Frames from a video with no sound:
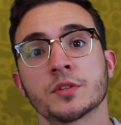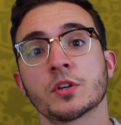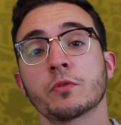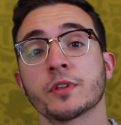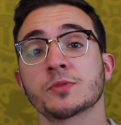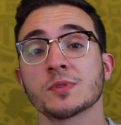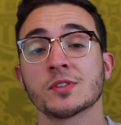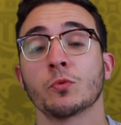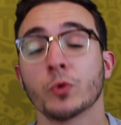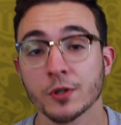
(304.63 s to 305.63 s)
So this was
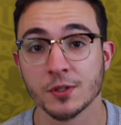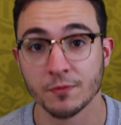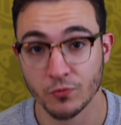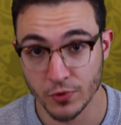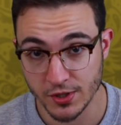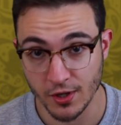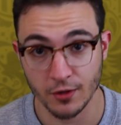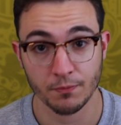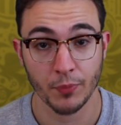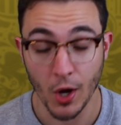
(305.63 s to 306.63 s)
the worst
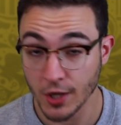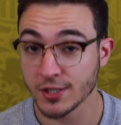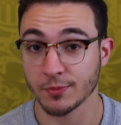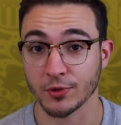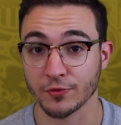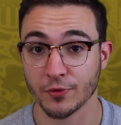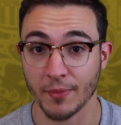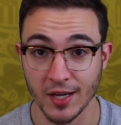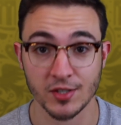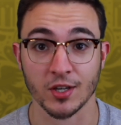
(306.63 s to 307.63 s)
result possible for
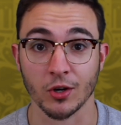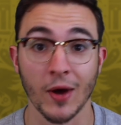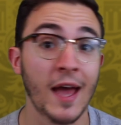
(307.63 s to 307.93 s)
Mexico.